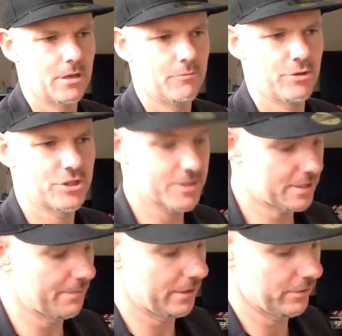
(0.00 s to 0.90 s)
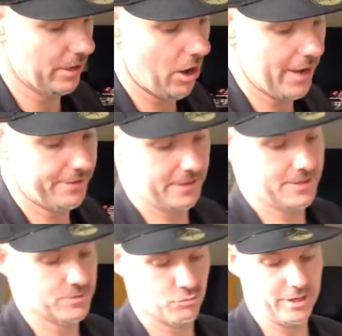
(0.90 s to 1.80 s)
which is something that I think
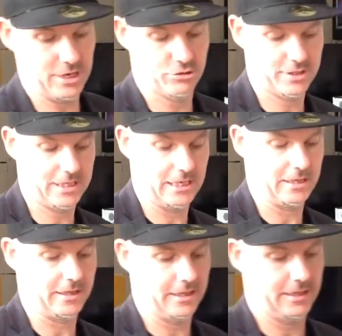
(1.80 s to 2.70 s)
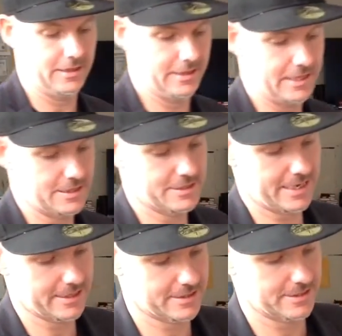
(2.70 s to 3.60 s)
is really interesting in these
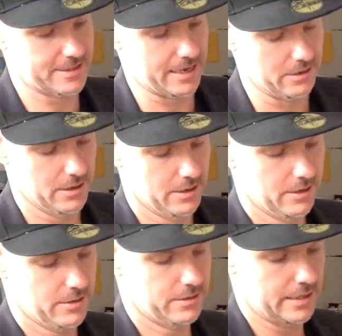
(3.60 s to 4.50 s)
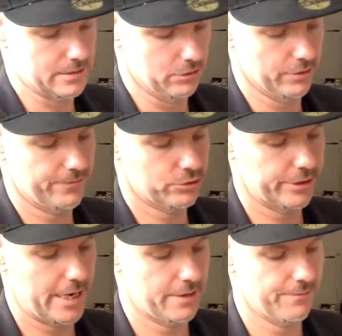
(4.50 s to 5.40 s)
texts, is that there's a lot of
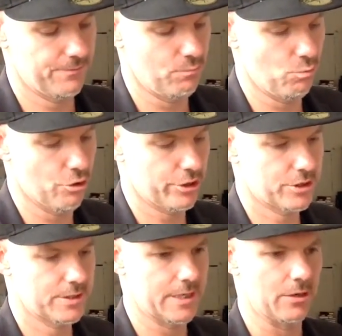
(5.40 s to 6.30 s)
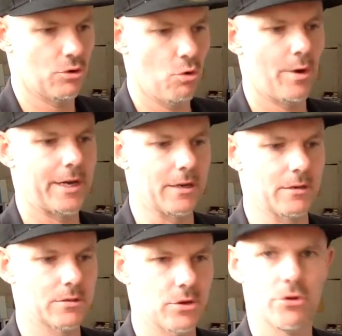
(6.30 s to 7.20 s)
creative work just in
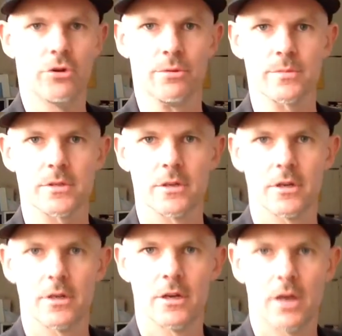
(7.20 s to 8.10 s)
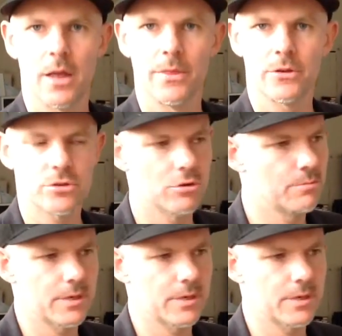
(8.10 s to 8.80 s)
coining terms. And the term